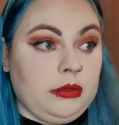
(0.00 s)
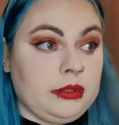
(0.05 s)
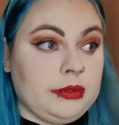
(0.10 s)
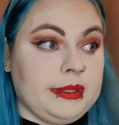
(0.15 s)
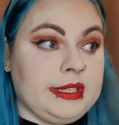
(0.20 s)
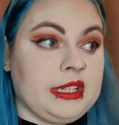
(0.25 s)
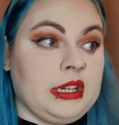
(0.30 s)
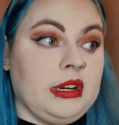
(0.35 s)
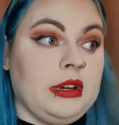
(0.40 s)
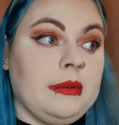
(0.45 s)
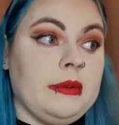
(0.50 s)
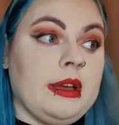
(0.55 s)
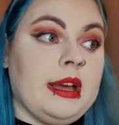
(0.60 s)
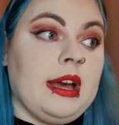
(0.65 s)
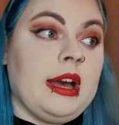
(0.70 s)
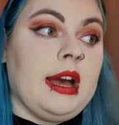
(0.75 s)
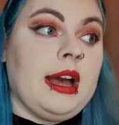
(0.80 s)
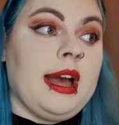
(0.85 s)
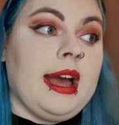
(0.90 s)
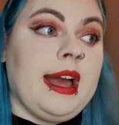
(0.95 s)
so it's got
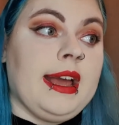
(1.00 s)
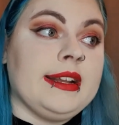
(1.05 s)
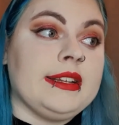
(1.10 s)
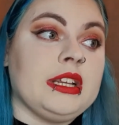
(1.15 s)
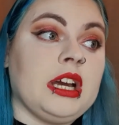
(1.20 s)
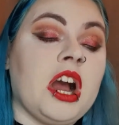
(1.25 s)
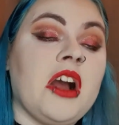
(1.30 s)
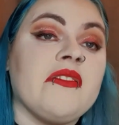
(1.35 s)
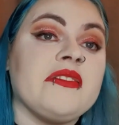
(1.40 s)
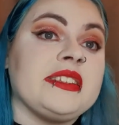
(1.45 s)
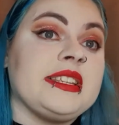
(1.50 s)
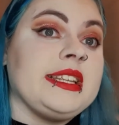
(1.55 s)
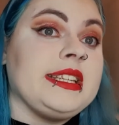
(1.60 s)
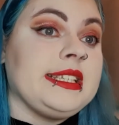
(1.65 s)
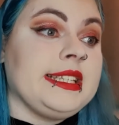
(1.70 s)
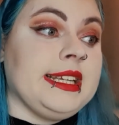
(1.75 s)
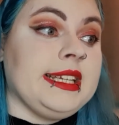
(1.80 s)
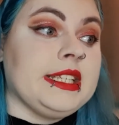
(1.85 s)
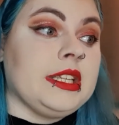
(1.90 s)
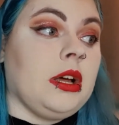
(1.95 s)
hand harvested
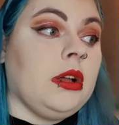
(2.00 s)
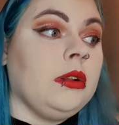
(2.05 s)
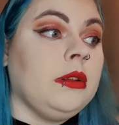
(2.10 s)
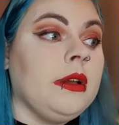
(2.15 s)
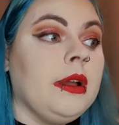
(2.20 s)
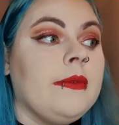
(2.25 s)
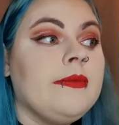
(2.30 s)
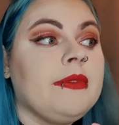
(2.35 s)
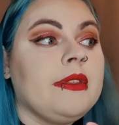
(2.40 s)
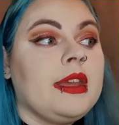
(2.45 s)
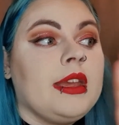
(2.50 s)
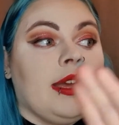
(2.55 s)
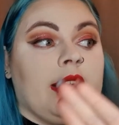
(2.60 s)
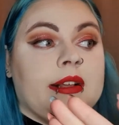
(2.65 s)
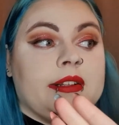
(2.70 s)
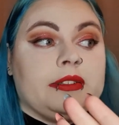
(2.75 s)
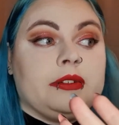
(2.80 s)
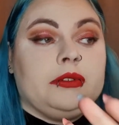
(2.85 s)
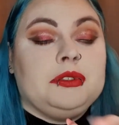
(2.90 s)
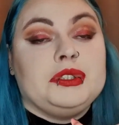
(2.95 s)
sea salt.
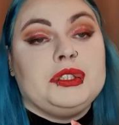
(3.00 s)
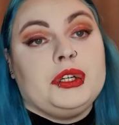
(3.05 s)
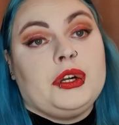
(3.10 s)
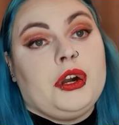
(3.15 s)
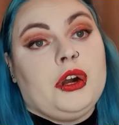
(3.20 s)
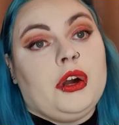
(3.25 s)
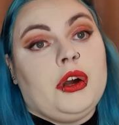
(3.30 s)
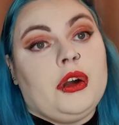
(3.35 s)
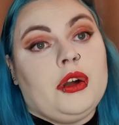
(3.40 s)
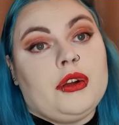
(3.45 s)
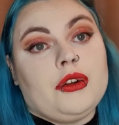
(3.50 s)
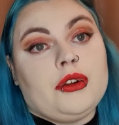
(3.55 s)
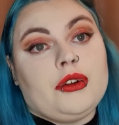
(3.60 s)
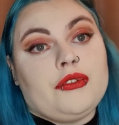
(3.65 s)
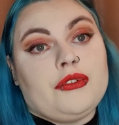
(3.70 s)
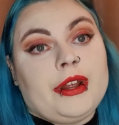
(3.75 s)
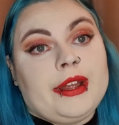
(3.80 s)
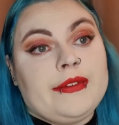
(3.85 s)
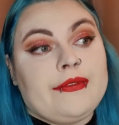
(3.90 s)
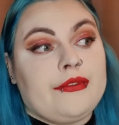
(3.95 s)
It's also got
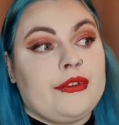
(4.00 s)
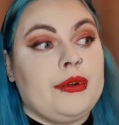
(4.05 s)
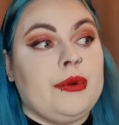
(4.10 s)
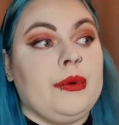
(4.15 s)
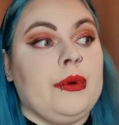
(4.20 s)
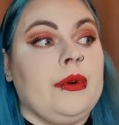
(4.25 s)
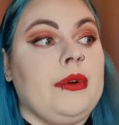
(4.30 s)
grapefruit